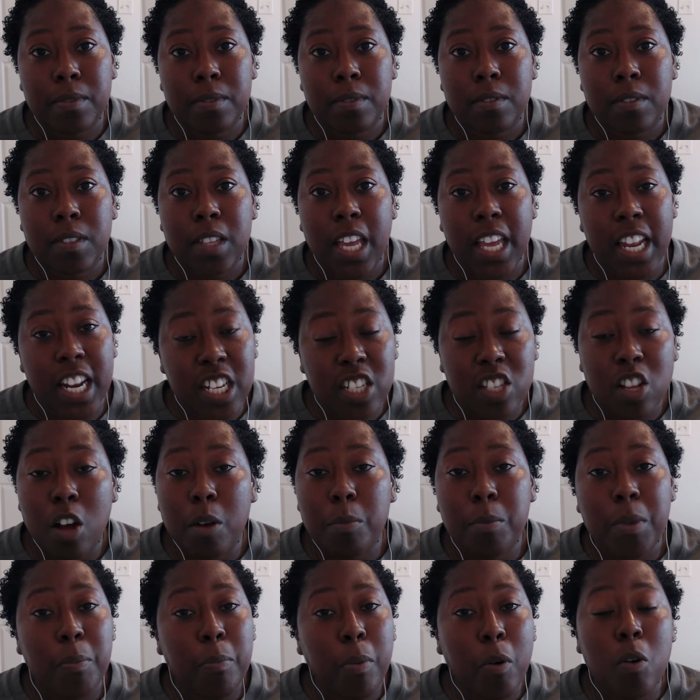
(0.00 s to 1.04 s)
And it's
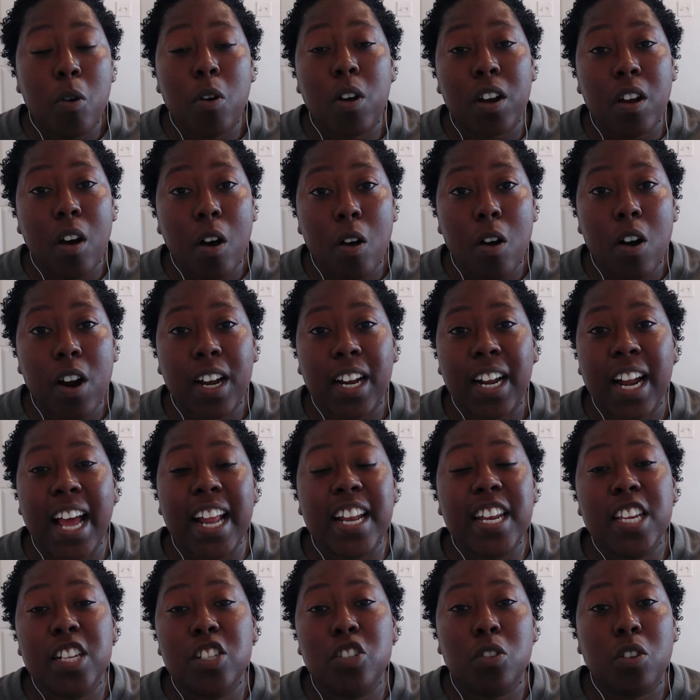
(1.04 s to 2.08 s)
going to be pouring hard, and I
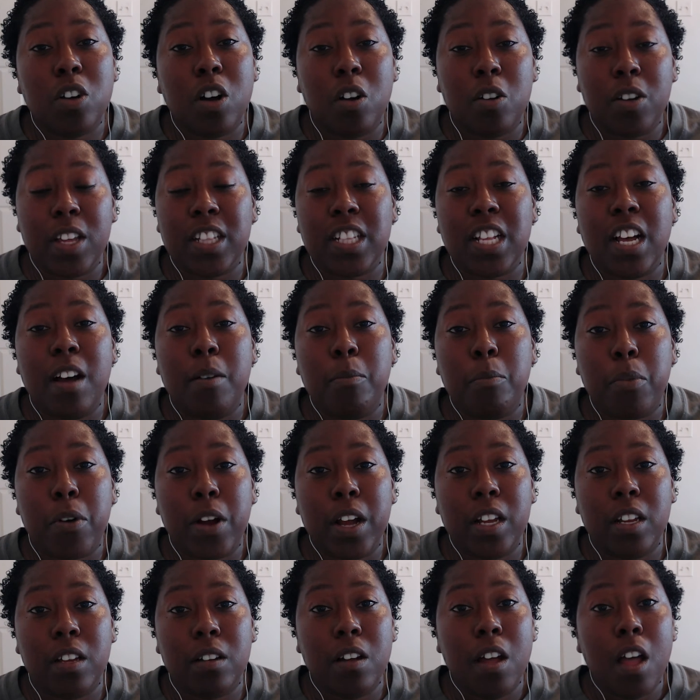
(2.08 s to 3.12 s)
need you to go get the
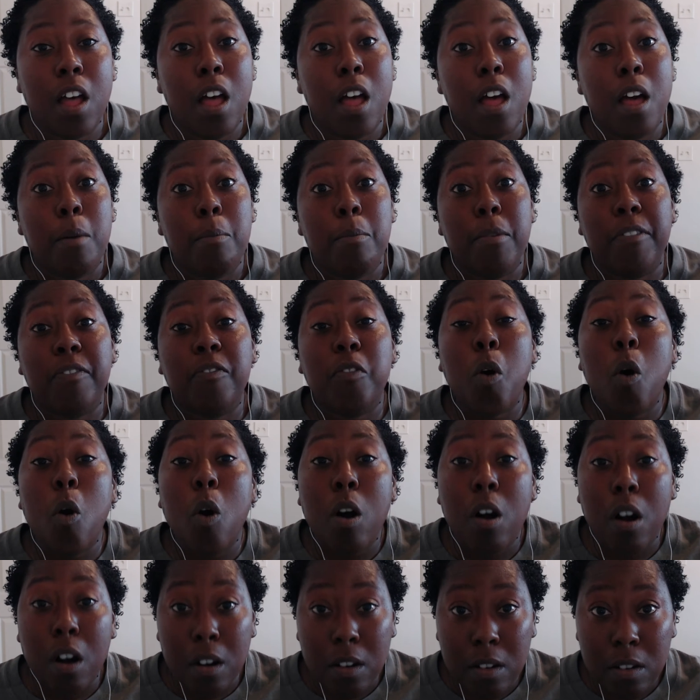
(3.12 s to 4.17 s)
umbrella
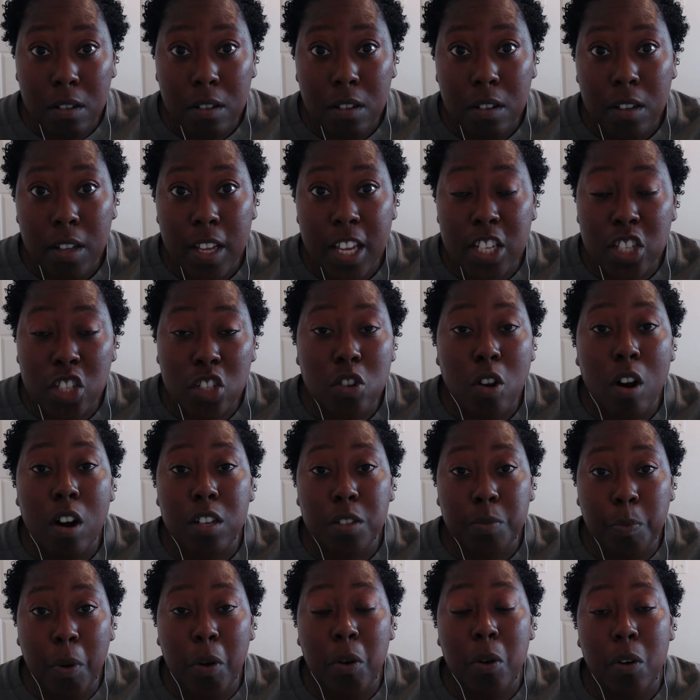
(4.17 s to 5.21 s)
before it starts
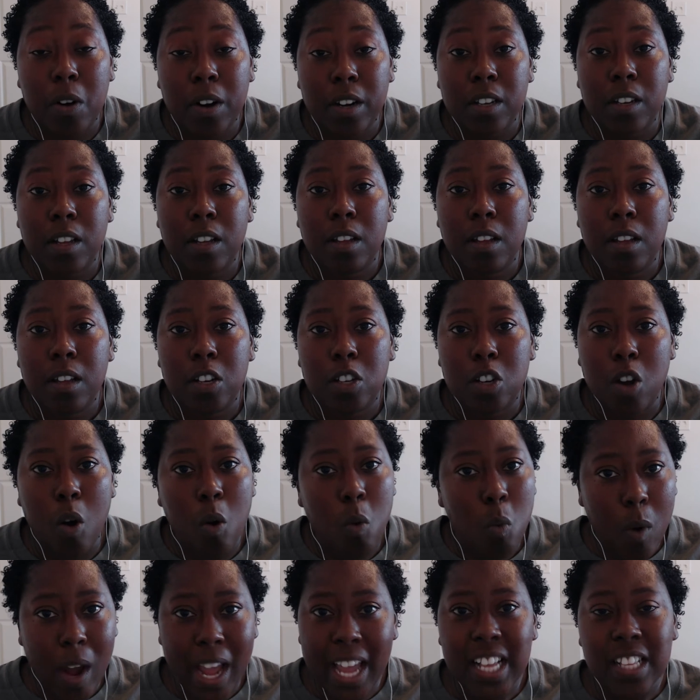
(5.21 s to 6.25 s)
pouring. Don't
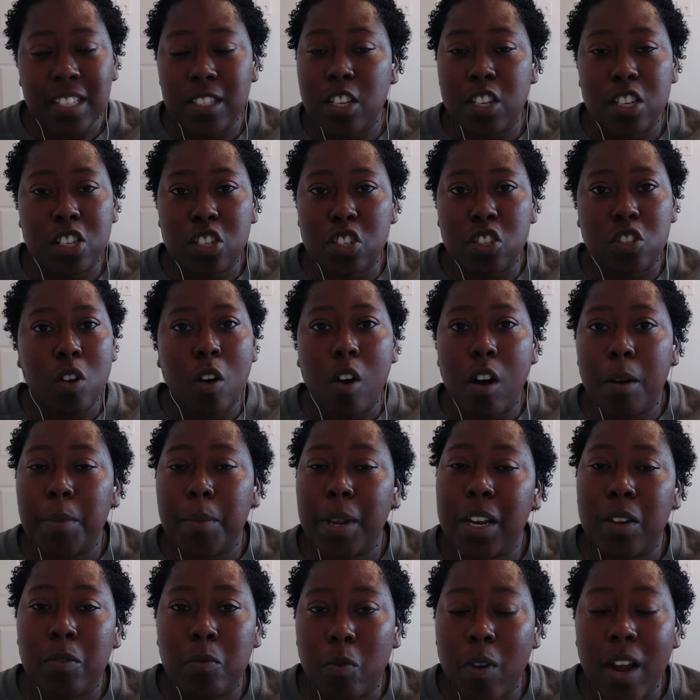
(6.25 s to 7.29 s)
wait till it's storming
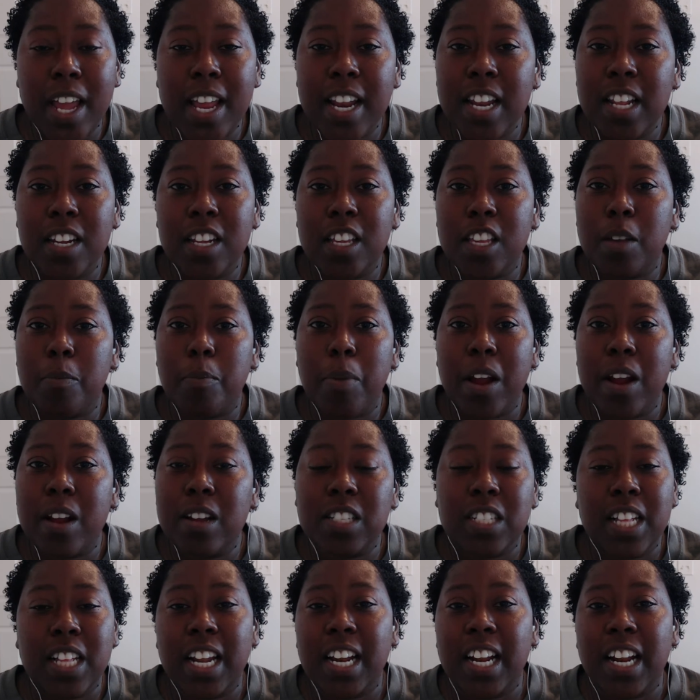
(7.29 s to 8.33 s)
and raining and your parents
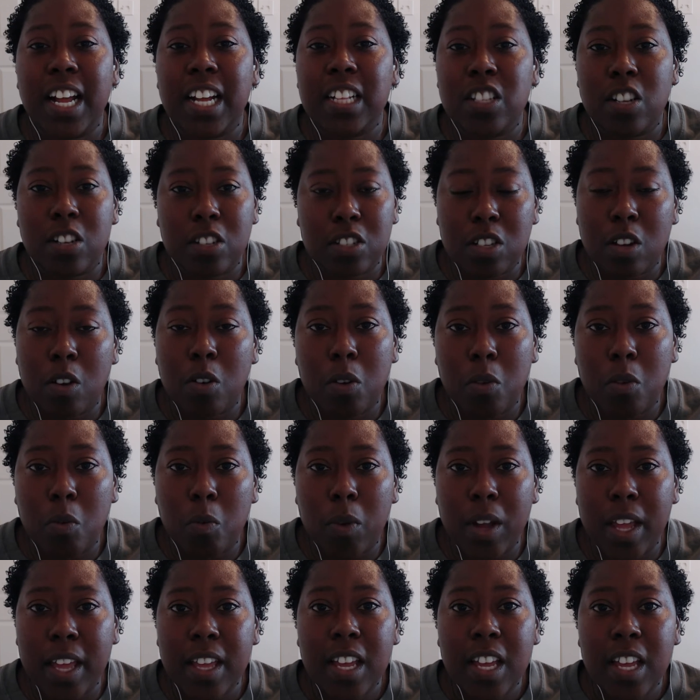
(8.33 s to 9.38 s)
standing out there soaking
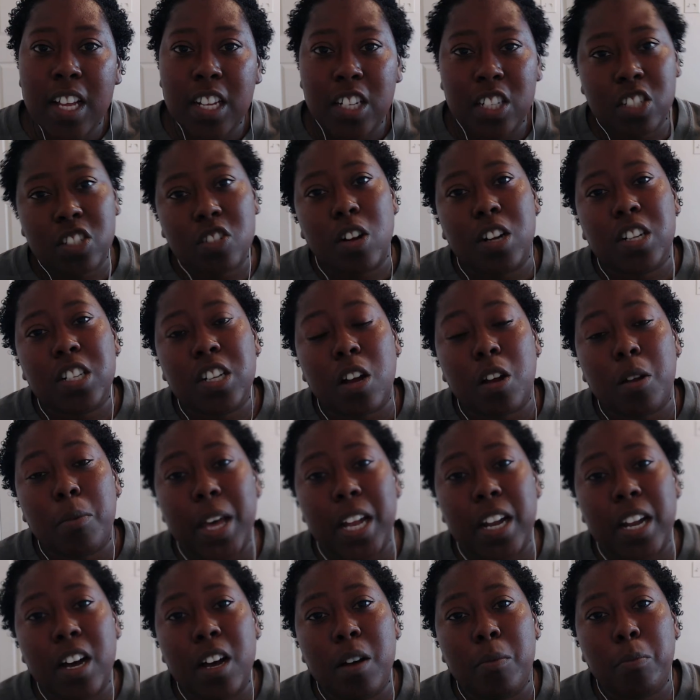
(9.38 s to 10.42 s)
wet to start talking
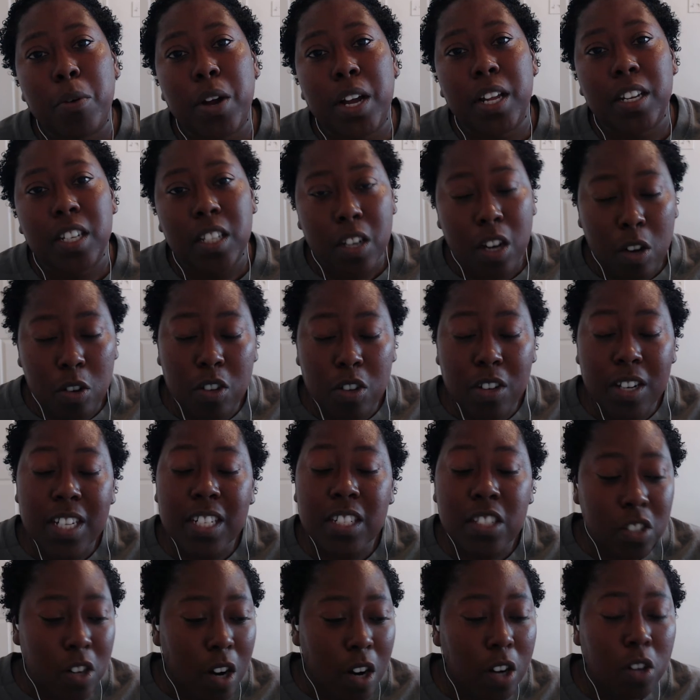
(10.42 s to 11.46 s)
about an umbrella. No, you need to
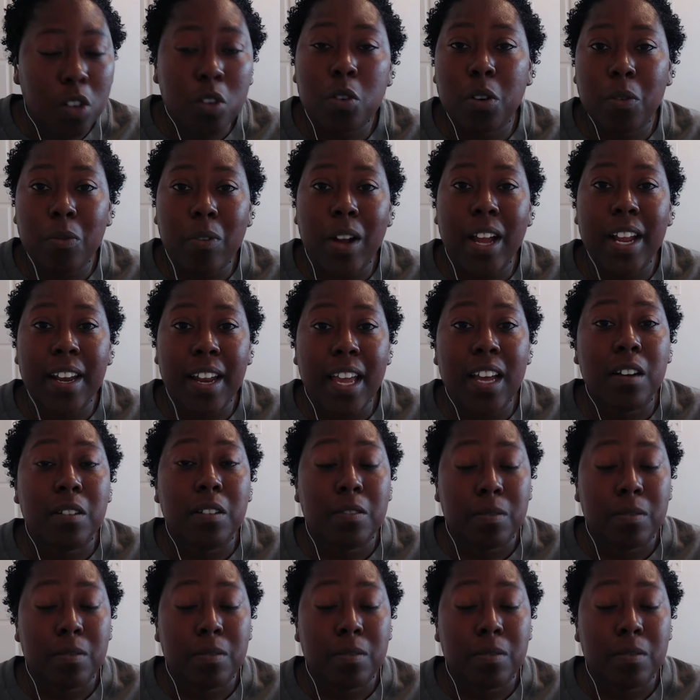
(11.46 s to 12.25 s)
start doing it right now.